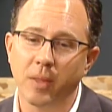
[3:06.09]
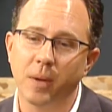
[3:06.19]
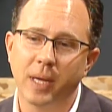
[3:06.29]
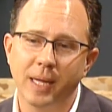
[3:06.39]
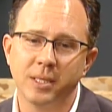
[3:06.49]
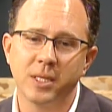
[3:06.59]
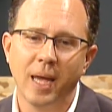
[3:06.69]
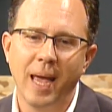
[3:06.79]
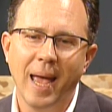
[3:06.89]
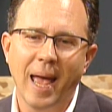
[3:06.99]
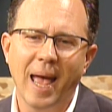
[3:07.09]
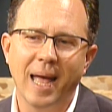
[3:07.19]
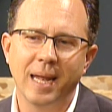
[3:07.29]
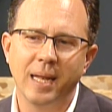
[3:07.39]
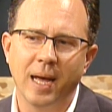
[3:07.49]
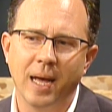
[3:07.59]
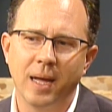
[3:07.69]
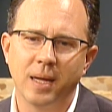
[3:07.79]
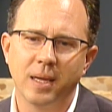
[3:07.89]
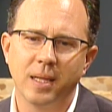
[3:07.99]
The kids, and
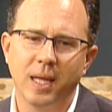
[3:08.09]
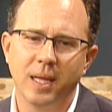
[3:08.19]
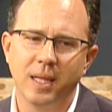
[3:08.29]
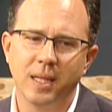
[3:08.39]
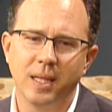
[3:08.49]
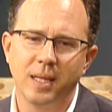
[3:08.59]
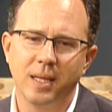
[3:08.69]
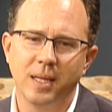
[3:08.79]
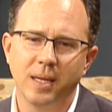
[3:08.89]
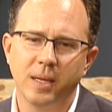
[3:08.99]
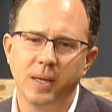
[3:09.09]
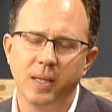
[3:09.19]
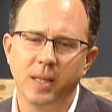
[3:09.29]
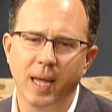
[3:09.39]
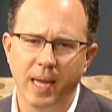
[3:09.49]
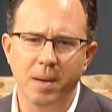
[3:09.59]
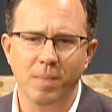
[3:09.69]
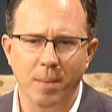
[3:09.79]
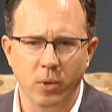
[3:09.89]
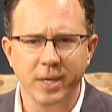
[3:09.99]
they get
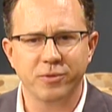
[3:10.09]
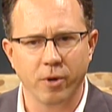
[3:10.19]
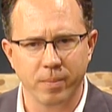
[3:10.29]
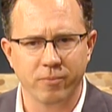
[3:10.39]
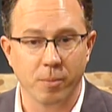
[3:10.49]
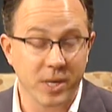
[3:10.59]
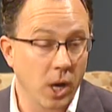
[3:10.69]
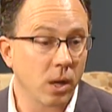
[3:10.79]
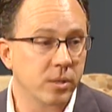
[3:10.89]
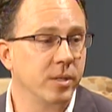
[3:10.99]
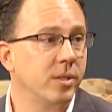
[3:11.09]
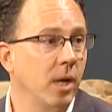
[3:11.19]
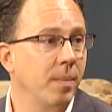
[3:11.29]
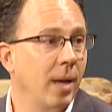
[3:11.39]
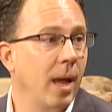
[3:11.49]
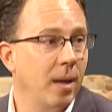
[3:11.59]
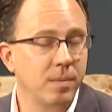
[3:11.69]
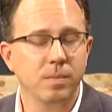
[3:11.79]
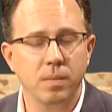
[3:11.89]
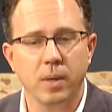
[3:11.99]
memories from adults in
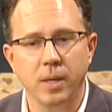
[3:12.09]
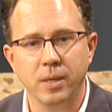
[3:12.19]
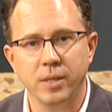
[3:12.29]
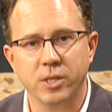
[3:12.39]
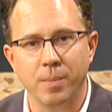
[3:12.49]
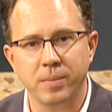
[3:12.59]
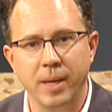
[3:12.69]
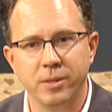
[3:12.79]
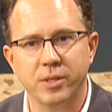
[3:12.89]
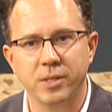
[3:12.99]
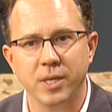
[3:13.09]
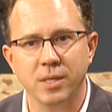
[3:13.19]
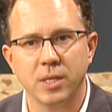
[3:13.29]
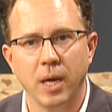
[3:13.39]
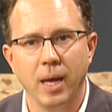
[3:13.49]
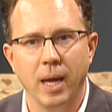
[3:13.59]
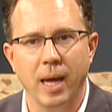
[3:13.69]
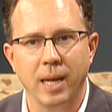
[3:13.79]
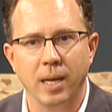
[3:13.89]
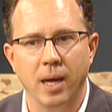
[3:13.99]
some instances,
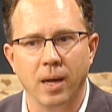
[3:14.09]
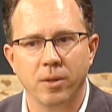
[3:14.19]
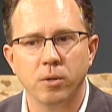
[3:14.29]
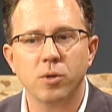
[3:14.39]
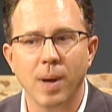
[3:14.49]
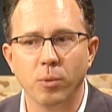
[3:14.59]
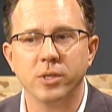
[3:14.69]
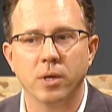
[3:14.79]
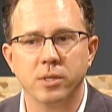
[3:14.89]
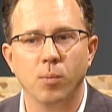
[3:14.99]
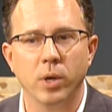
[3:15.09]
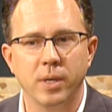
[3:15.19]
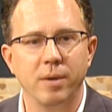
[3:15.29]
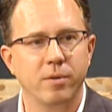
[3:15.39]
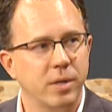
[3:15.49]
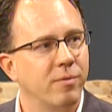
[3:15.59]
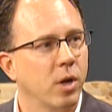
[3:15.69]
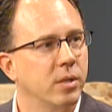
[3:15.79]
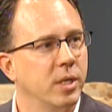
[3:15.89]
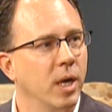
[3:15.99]
and those are memories that are somewhat
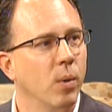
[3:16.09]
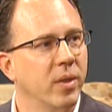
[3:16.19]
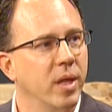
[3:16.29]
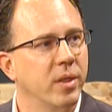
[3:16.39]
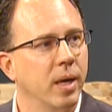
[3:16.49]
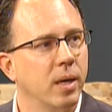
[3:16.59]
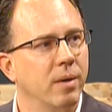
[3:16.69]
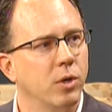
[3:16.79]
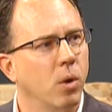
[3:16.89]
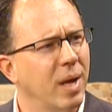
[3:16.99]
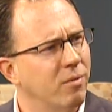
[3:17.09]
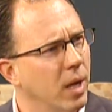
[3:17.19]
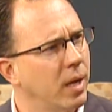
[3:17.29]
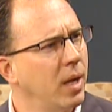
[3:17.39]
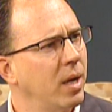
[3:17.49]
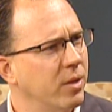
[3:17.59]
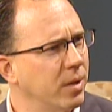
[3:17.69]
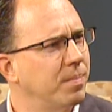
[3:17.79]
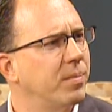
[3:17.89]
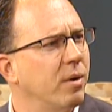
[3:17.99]
difficult to deal with, I think. If you don't have
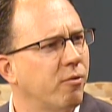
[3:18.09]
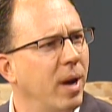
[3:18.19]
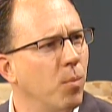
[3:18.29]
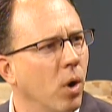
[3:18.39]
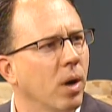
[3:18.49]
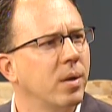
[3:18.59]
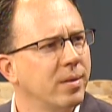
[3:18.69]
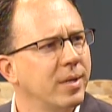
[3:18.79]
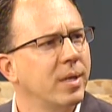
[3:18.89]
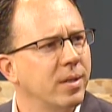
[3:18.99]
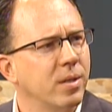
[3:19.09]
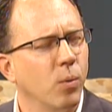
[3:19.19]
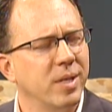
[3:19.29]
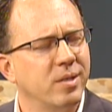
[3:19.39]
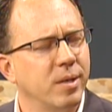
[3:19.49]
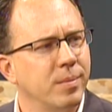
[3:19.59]
the framework, the wisdom.